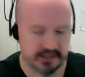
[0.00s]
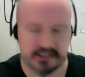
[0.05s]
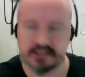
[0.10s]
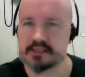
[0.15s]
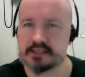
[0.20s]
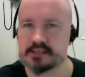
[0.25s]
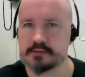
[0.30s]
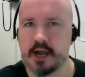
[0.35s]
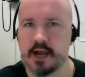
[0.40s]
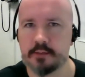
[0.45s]
to
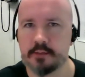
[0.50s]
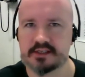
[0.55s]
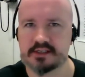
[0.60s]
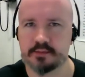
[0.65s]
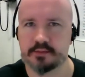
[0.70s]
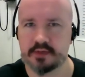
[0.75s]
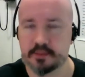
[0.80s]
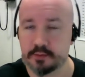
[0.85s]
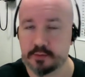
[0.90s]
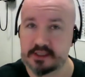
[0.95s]
describe it
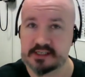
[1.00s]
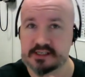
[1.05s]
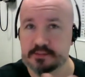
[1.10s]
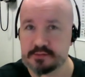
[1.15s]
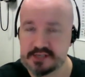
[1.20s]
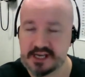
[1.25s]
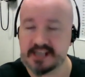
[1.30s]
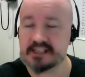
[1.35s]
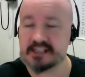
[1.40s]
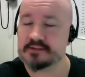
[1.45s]
to people is
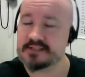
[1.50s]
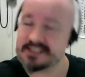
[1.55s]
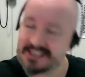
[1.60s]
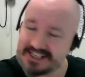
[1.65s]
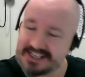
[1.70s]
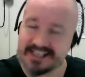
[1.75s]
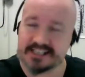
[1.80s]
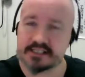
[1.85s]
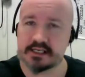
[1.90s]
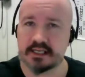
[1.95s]

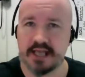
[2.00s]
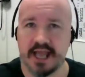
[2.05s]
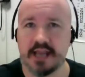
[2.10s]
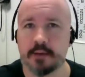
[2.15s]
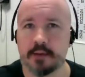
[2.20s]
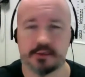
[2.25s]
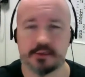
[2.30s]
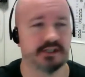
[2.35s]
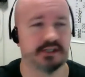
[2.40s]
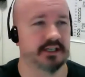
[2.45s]
Objective-C is a
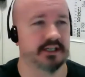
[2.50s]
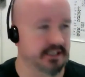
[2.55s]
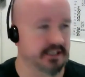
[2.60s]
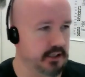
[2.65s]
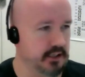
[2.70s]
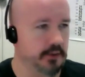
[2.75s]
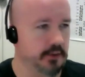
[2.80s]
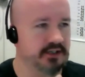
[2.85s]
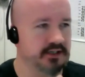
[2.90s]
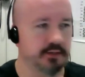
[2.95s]
language that is
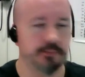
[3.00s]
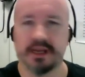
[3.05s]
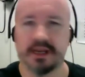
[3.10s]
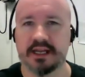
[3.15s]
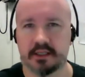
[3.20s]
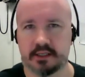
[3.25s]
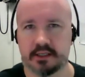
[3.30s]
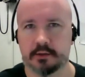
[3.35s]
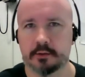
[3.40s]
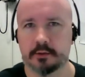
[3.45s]
going to
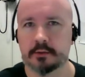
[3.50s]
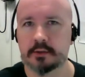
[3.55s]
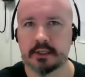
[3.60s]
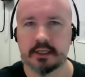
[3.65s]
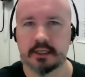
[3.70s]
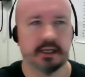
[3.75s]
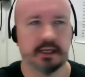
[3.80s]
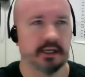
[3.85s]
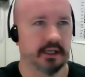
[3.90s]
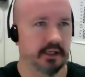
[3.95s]
make you,
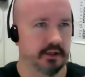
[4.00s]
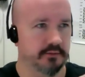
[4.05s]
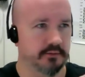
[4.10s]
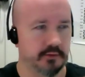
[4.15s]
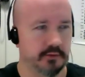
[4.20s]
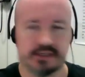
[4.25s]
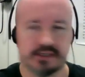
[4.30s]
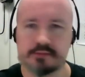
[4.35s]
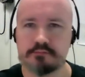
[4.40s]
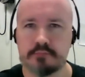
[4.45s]
in the
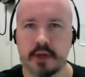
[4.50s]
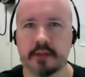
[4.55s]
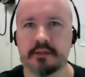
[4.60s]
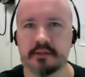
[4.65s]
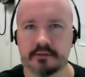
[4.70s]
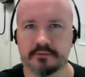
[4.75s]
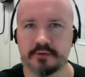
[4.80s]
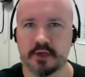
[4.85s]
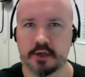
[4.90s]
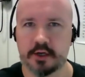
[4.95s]
first
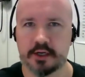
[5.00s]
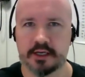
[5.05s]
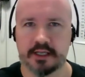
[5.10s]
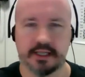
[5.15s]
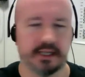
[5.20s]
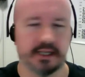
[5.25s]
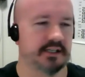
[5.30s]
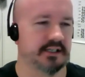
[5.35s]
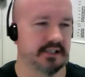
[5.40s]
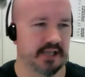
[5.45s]
month of
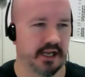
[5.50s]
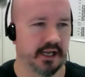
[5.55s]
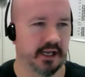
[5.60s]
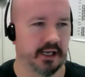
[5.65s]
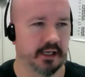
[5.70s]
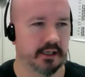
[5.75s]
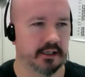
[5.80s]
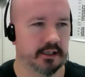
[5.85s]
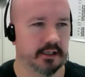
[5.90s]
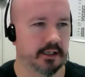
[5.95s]
learning it,
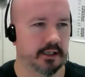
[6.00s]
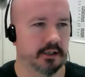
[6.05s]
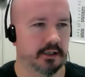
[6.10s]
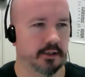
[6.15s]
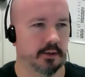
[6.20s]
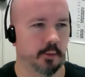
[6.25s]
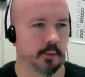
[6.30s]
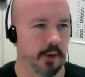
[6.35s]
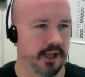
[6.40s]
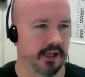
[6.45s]
say,
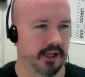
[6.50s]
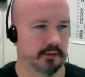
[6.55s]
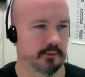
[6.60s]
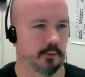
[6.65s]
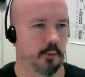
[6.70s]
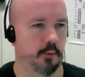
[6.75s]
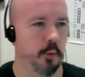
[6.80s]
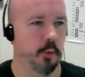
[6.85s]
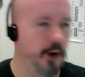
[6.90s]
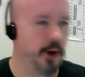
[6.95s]
"Wait,
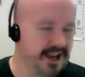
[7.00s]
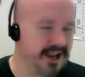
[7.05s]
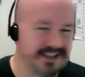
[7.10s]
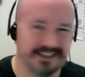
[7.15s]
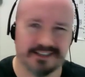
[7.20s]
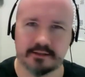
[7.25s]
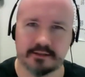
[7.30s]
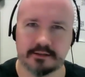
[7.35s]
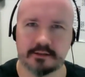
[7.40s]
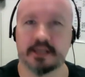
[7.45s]
what?"
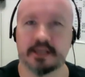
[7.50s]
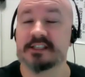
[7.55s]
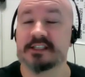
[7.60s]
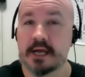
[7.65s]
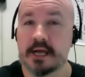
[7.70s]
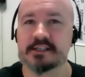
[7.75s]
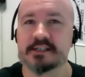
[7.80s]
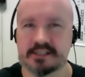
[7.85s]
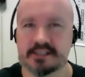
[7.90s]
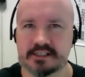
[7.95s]
a
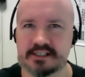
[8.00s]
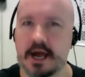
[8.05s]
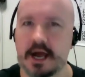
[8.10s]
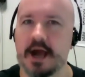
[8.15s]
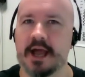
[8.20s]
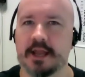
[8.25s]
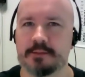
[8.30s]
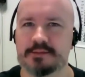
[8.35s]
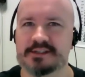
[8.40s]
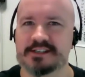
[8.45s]
dozen
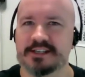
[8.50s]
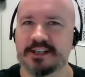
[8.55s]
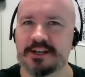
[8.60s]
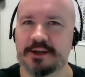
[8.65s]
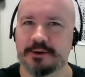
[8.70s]
times.